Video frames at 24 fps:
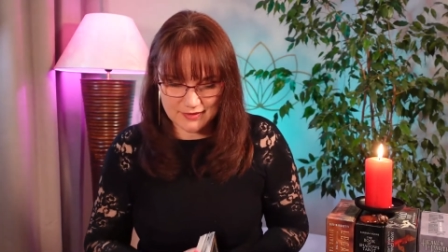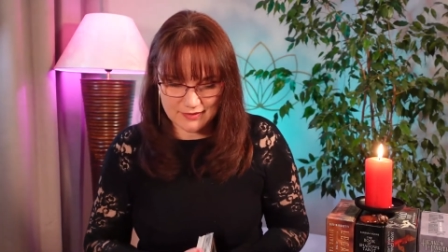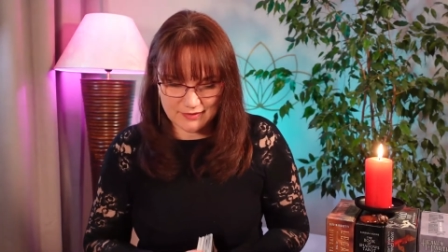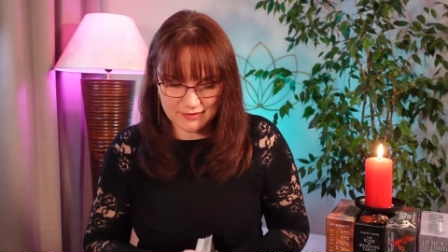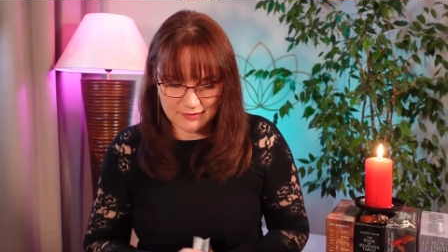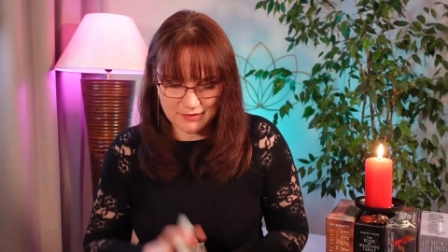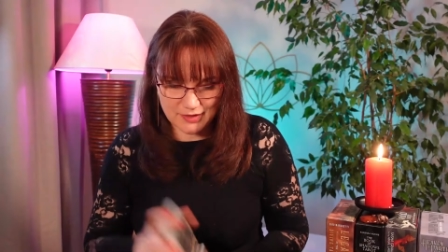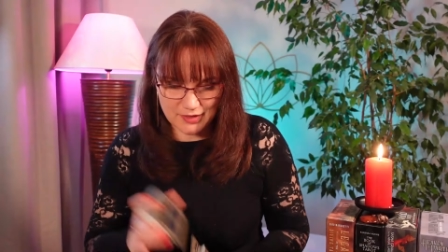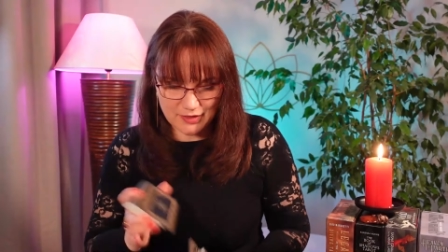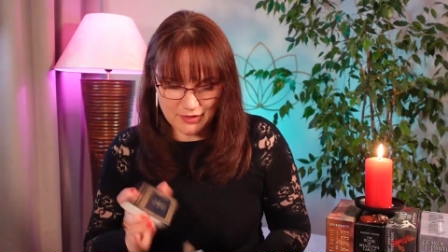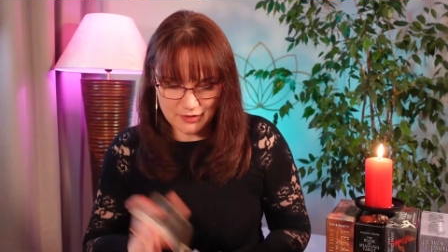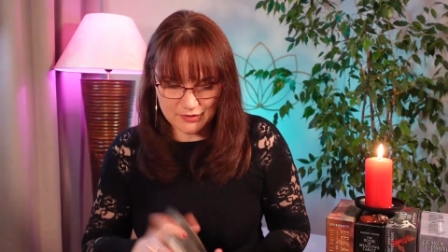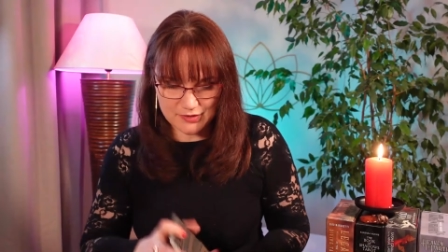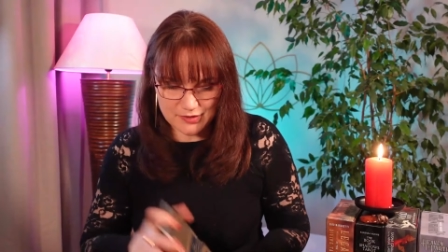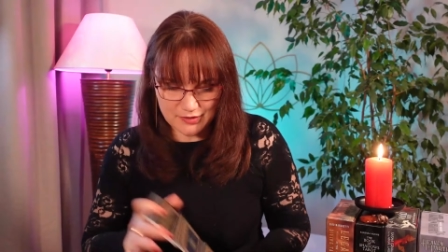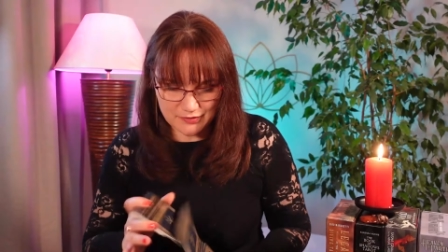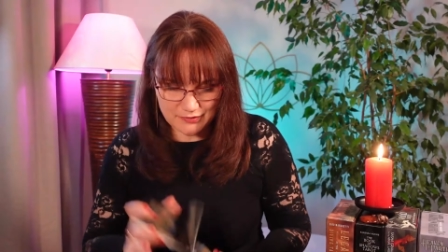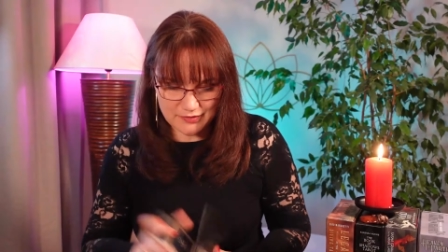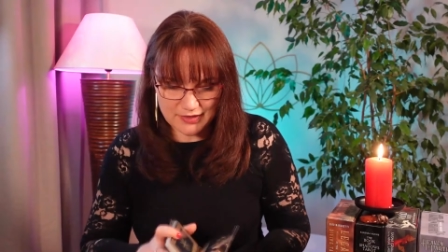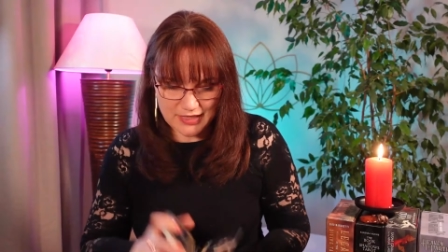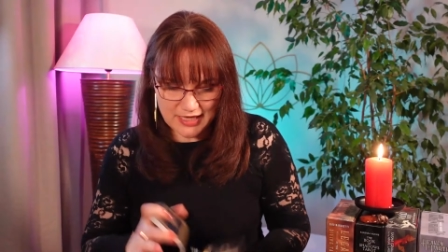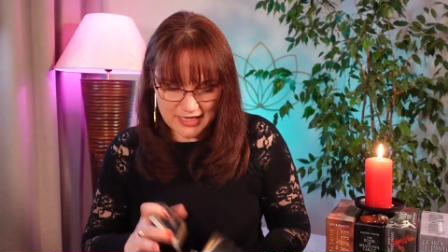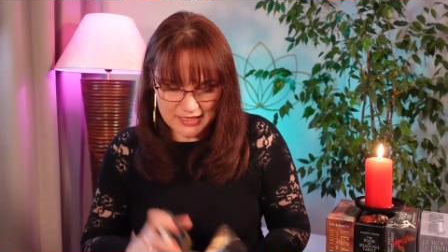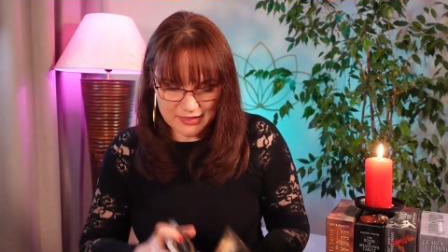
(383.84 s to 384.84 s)
because
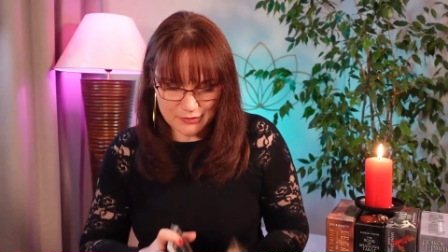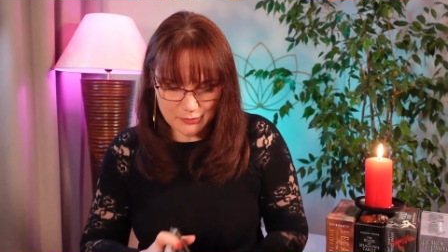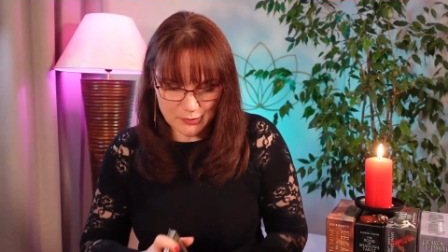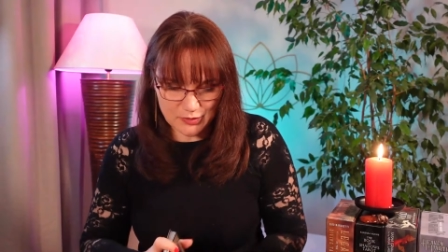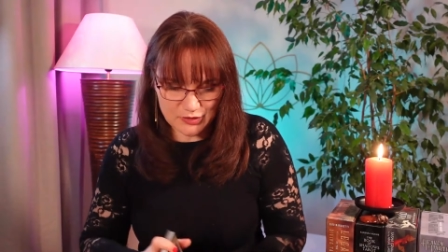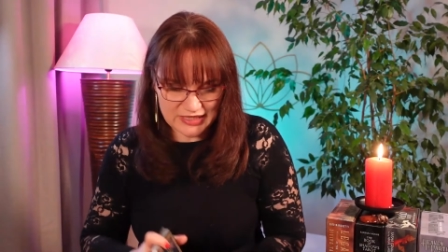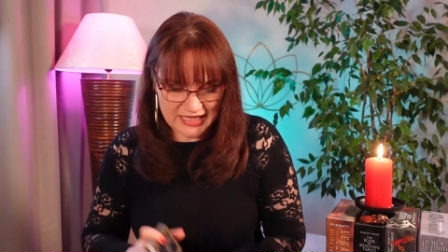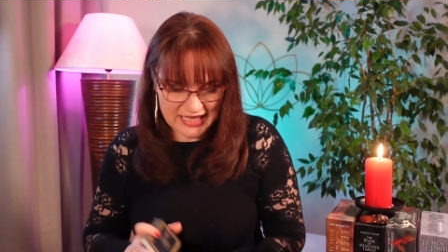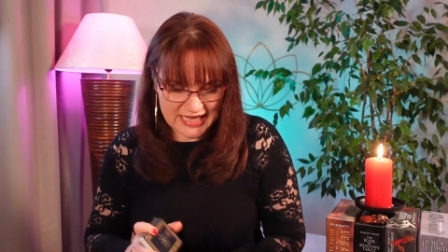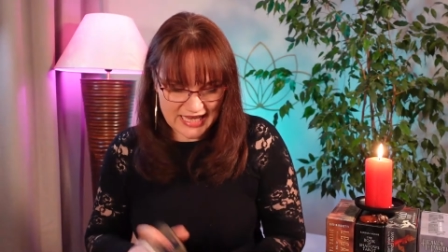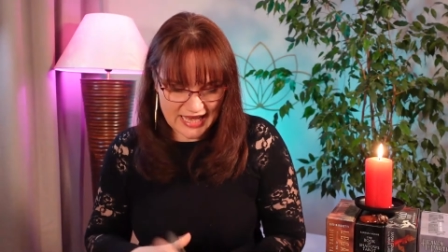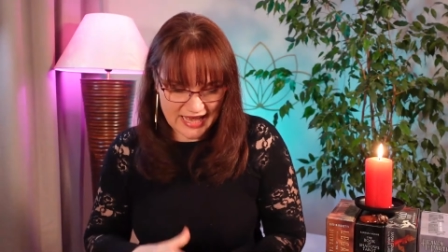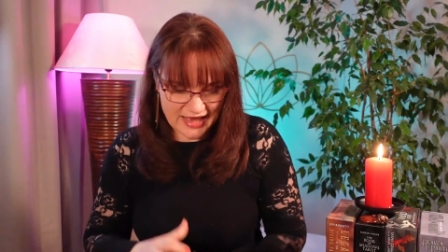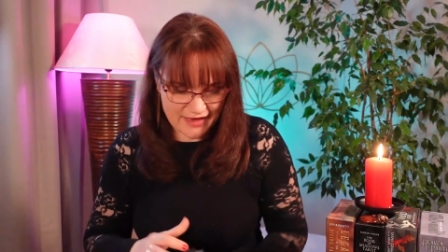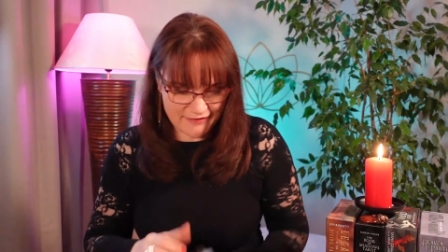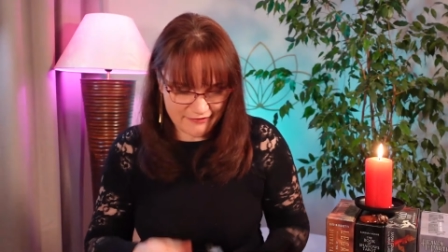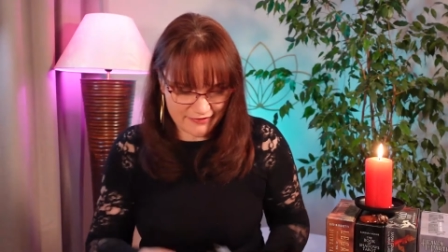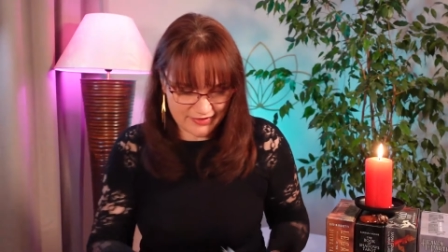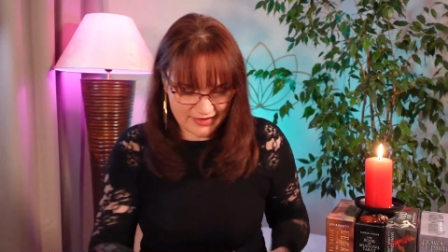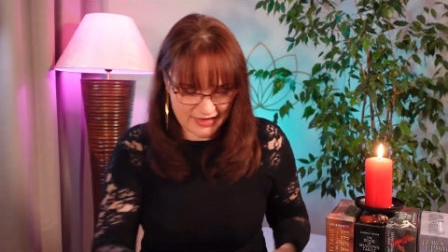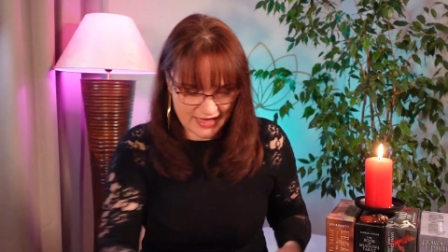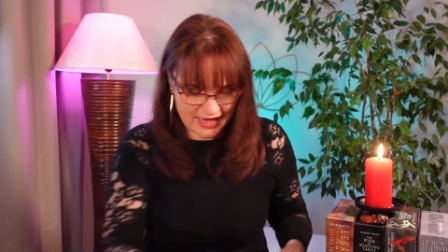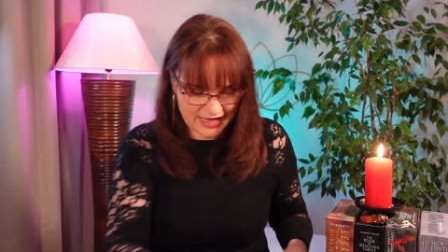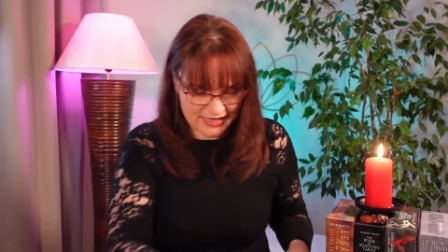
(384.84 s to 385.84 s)
of that, what they
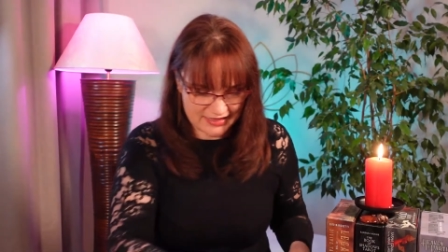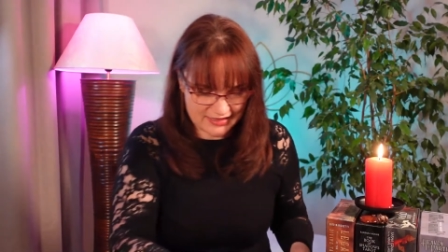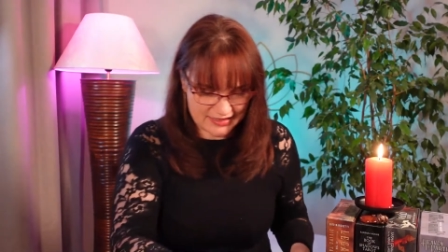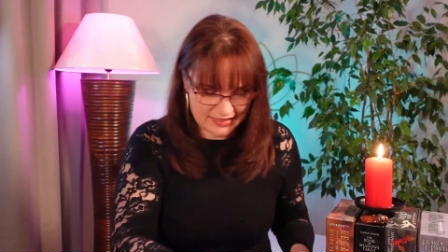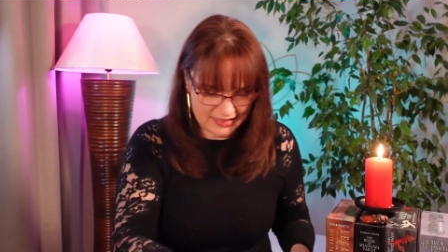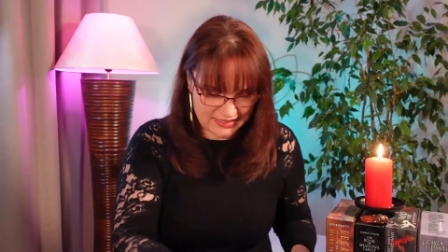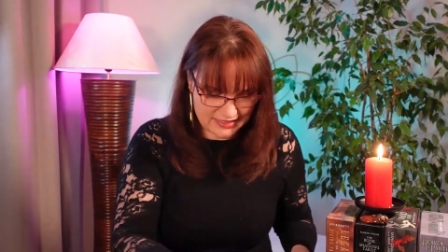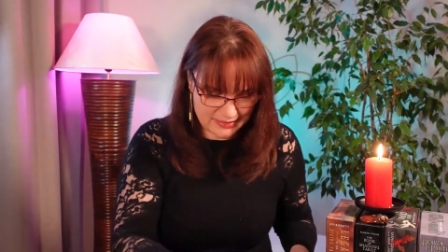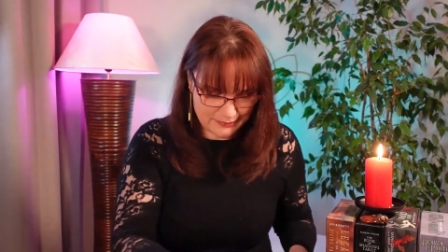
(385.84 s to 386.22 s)
have done in